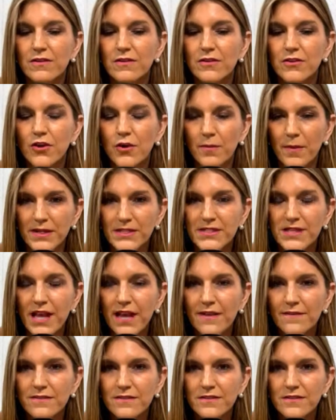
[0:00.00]
your
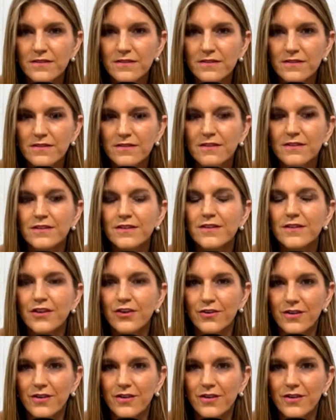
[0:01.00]
must-haves, your